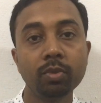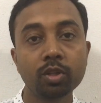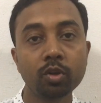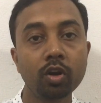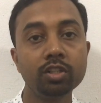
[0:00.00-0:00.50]

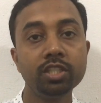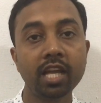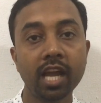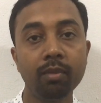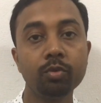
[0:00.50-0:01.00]
methodology
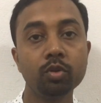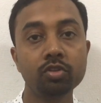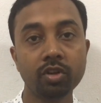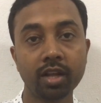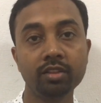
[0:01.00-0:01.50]
helps to
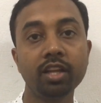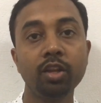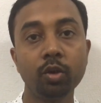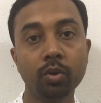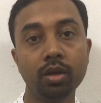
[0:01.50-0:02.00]
strengthen
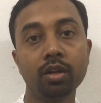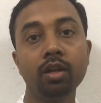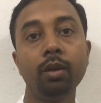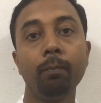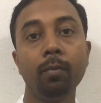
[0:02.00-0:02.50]
your
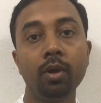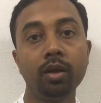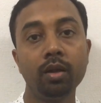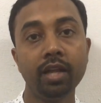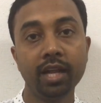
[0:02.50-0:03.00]

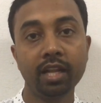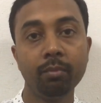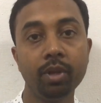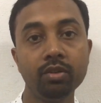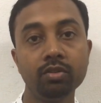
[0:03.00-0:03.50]

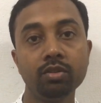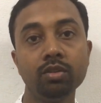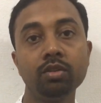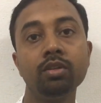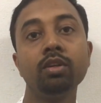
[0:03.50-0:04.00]
database,
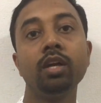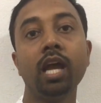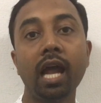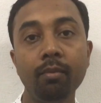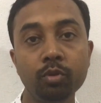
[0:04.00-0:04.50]

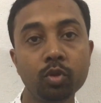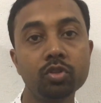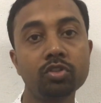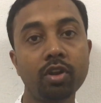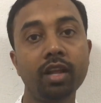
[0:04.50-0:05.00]
help to
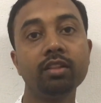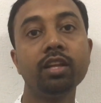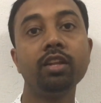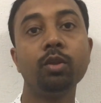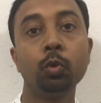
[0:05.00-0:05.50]

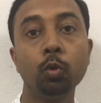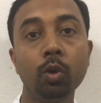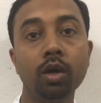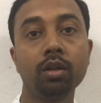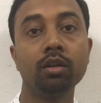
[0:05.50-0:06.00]
strengthen
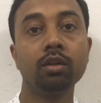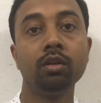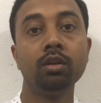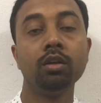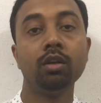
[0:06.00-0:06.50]
your
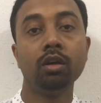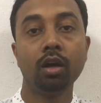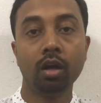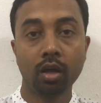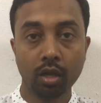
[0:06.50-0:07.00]

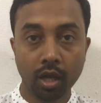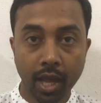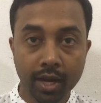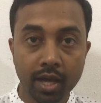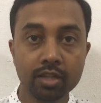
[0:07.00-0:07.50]

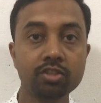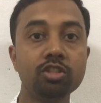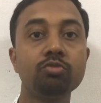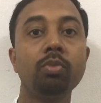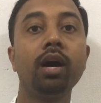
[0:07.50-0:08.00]

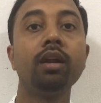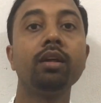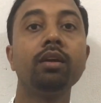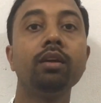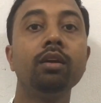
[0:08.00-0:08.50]
analysis part.
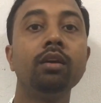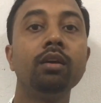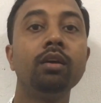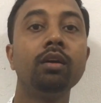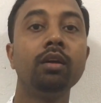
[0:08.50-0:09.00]

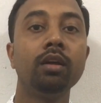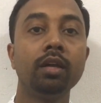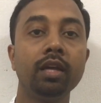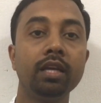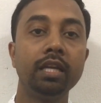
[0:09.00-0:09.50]

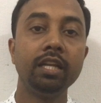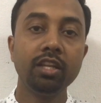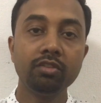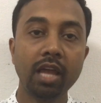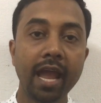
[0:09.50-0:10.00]
It
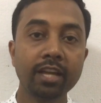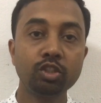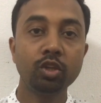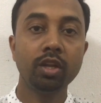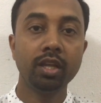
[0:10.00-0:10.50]
is
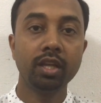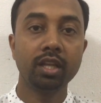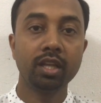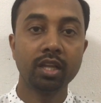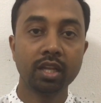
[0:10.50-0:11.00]
actually
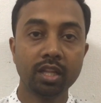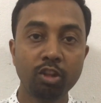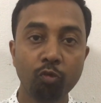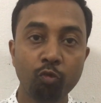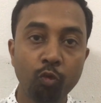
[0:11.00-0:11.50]

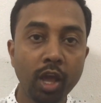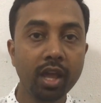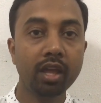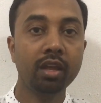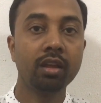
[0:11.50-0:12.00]
the
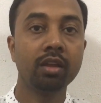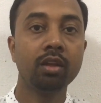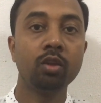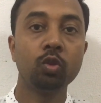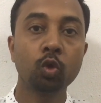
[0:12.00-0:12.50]
way
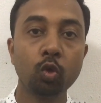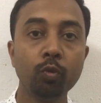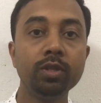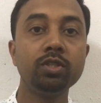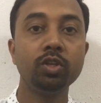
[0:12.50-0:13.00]
through
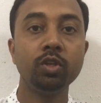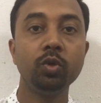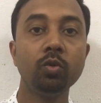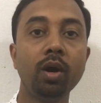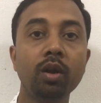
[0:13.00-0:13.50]
which
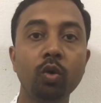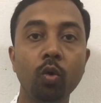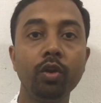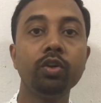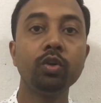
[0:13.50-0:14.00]
you are
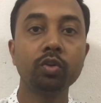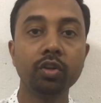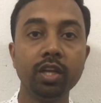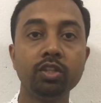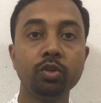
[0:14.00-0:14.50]
going to
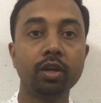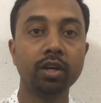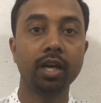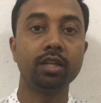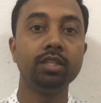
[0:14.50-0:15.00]
reach your
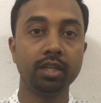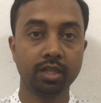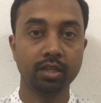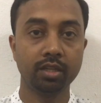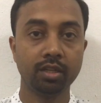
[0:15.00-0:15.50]
target.